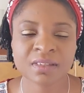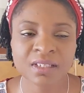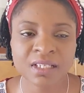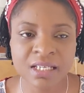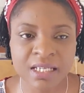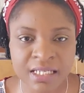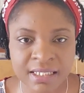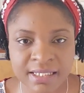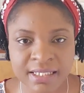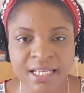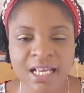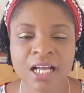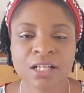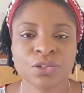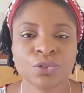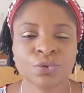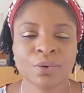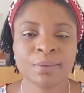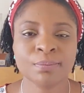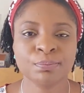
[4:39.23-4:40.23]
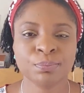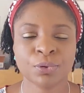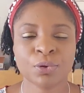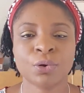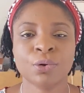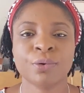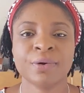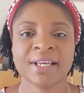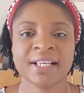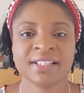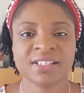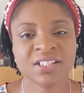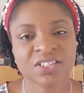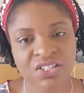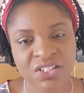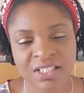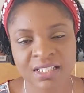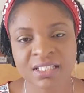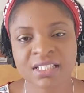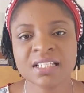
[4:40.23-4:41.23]
easier to employ a
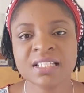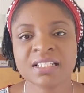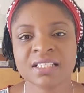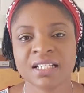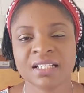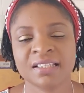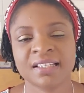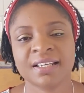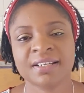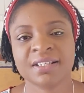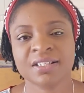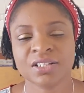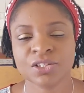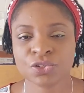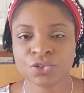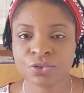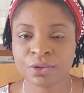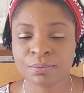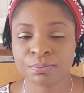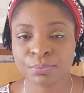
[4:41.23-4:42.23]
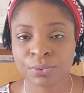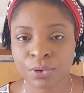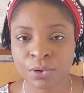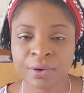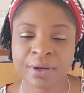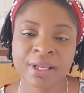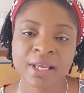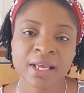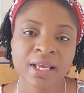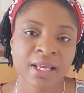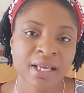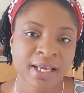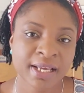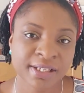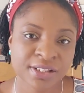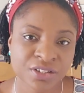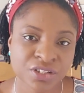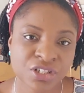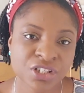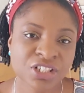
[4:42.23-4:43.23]
teaching assistant than it is to employ a
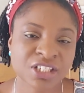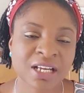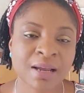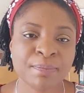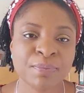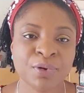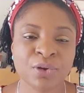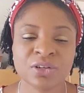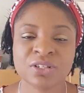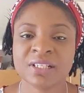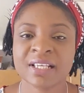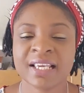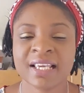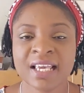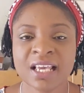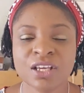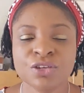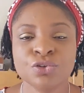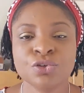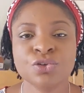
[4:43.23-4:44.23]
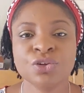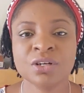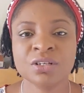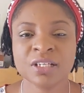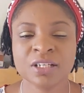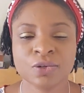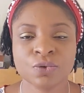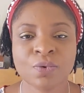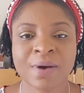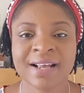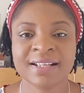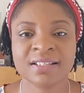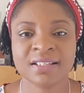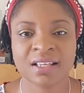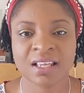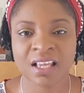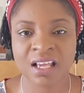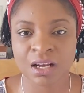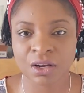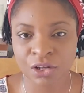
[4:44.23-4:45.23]
teacher, because again, you don't need quite
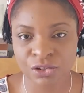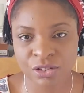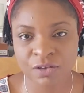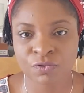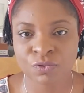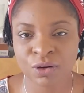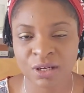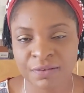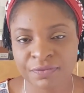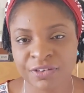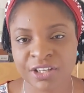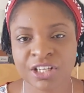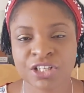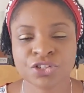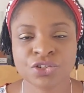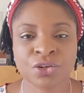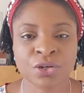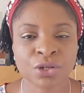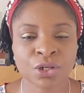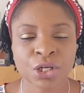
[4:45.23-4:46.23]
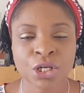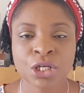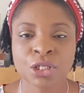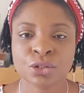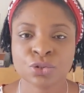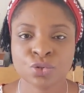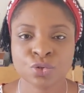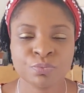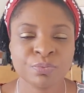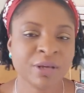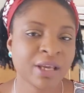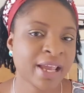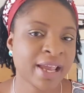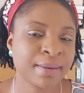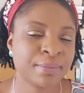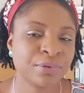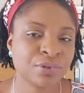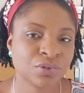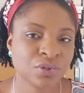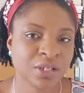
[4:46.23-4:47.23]
a lot of qualification to be
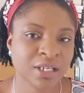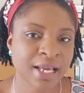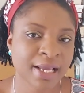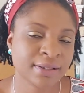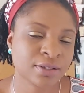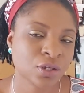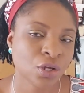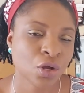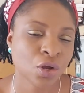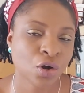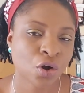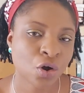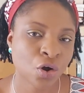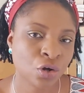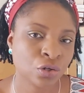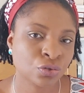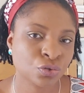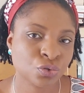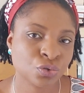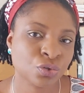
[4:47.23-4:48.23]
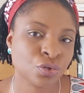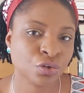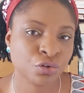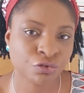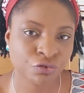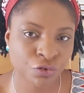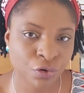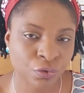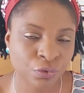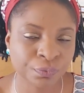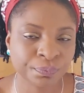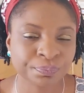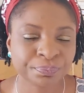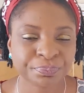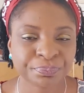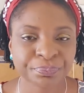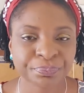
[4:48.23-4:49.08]
able to get onto the role.